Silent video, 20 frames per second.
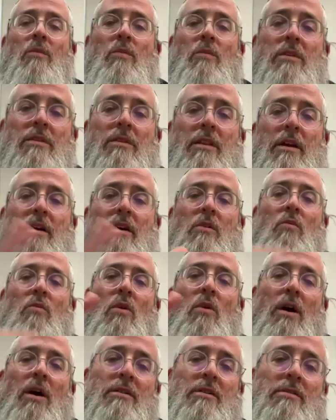with like a
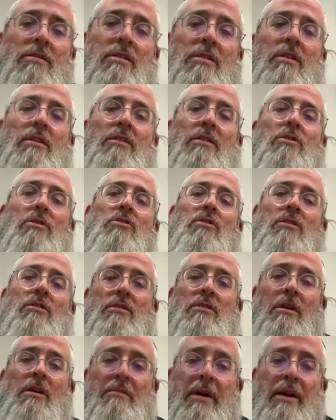wider stitch.
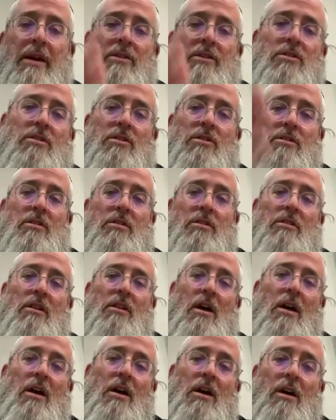Just imagine just
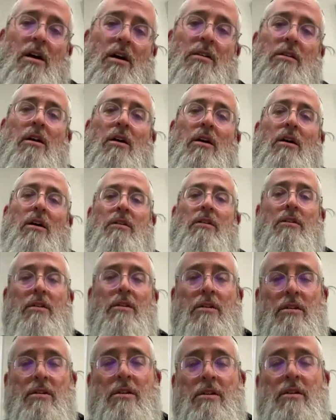to align